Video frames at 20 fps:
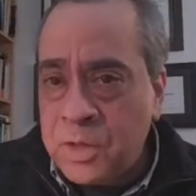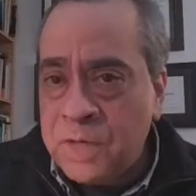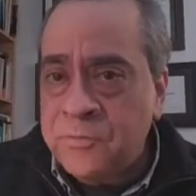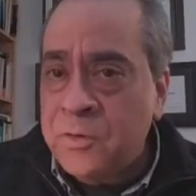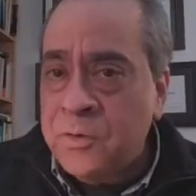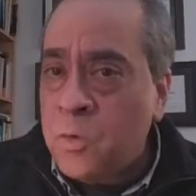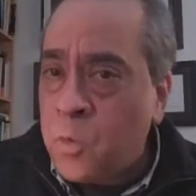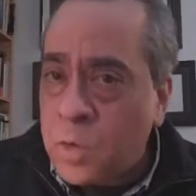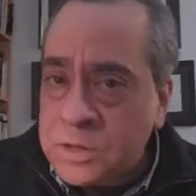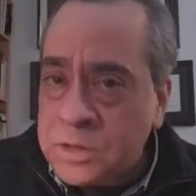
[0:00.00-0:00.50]
we
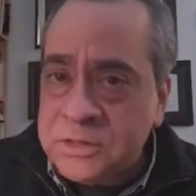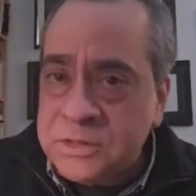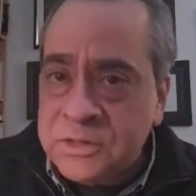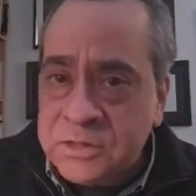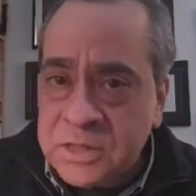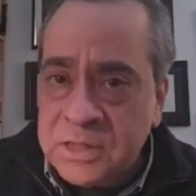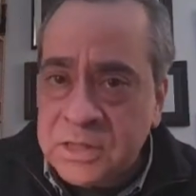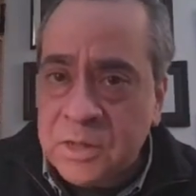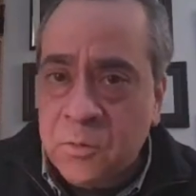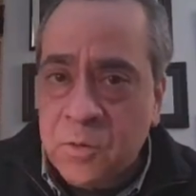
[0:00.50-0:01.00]
have
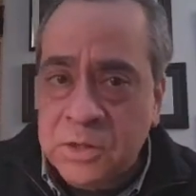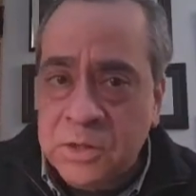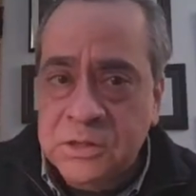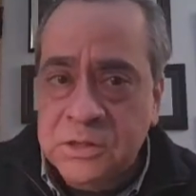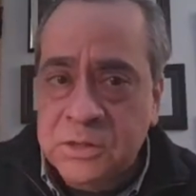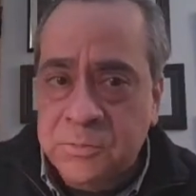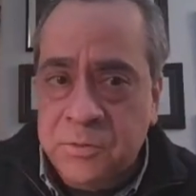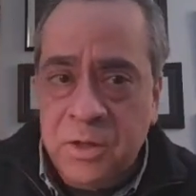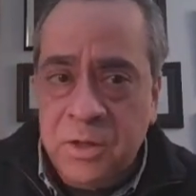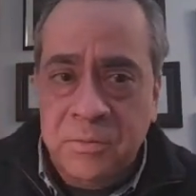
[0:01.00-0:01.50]
still a
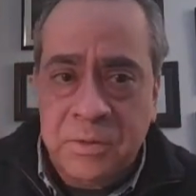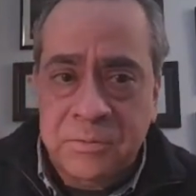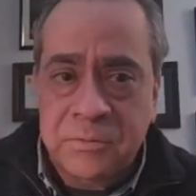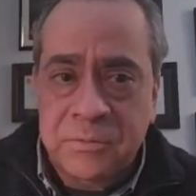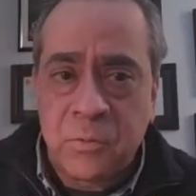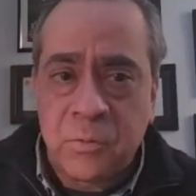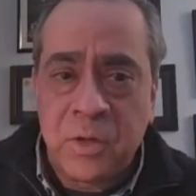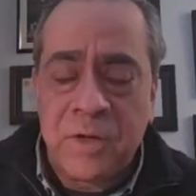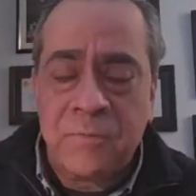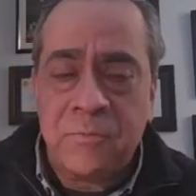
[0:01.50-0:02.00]
quantity
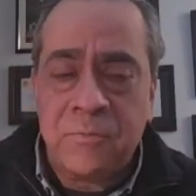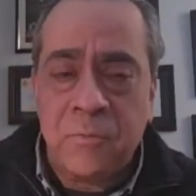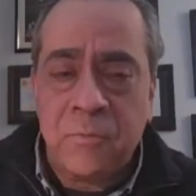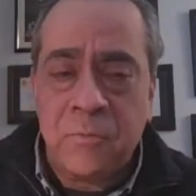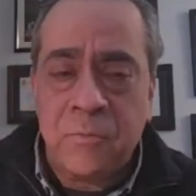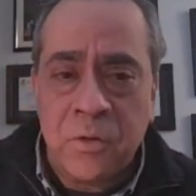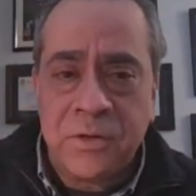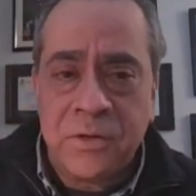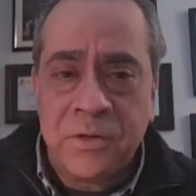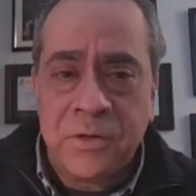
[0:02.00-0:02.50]
problem. We have
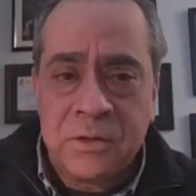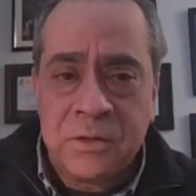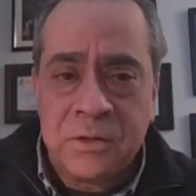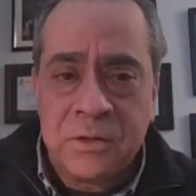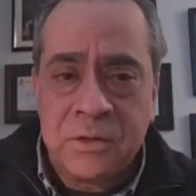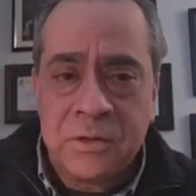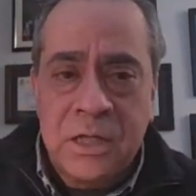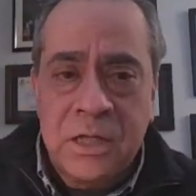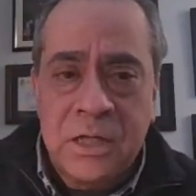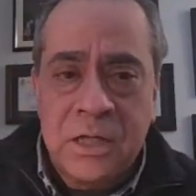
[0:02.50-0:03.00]
more than
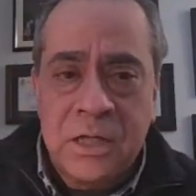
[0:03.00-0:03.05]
